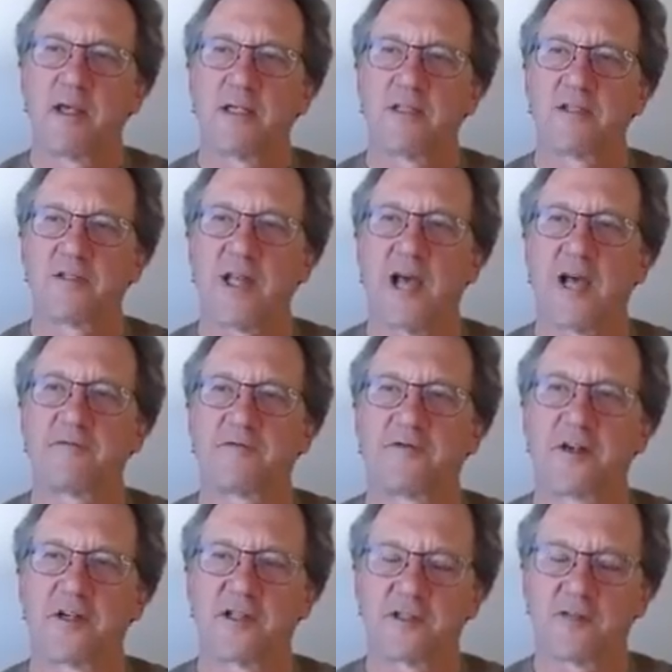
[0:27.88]
So that
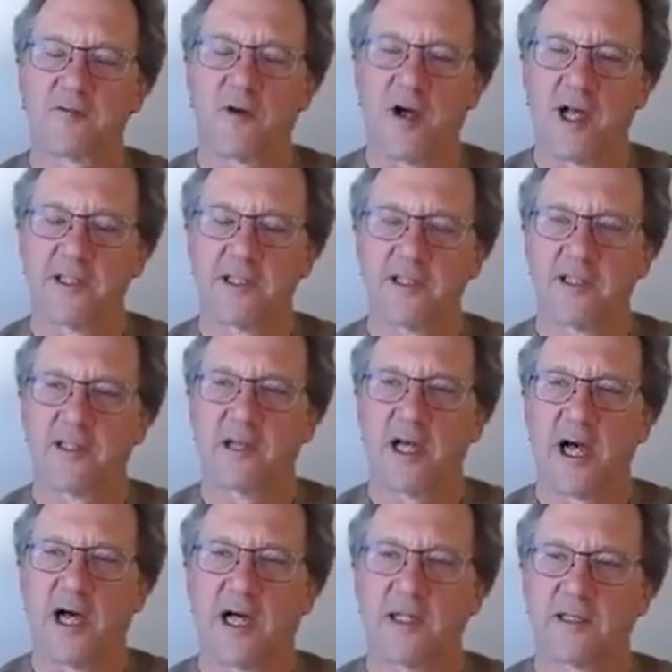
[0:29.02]
first one,
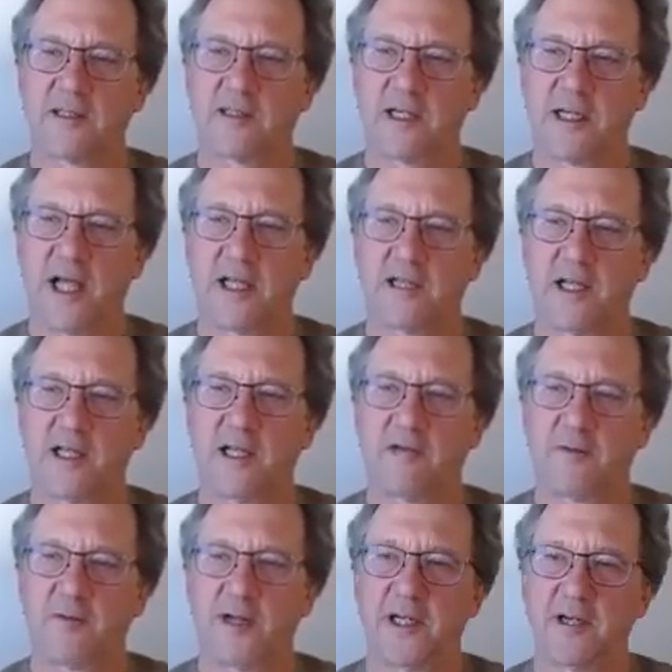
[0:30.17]
and I think
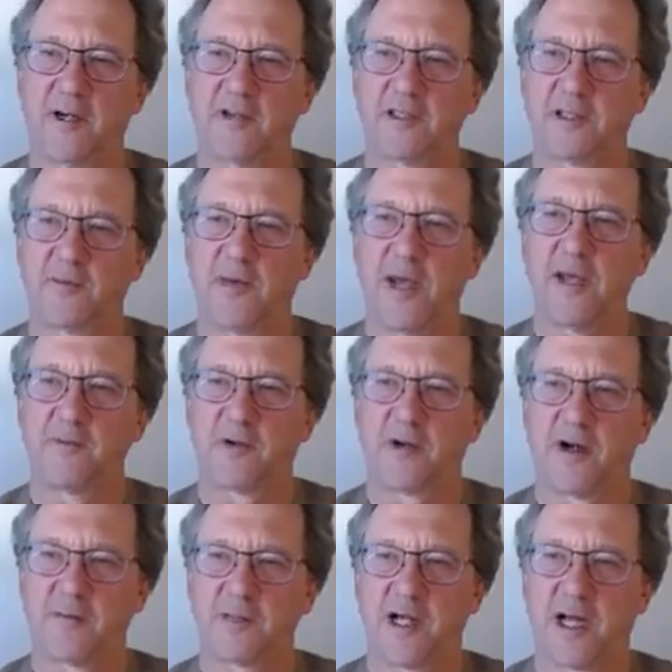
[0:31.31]
everybody knows the paper
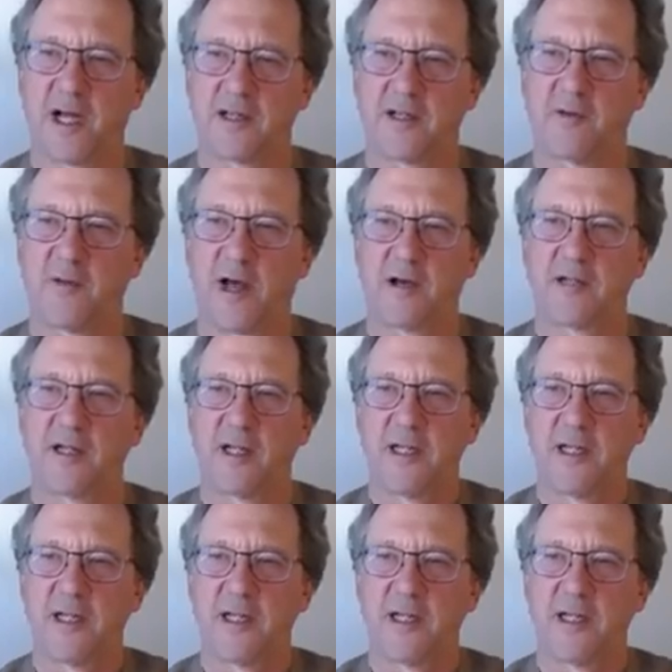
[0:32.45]
I'm talking about,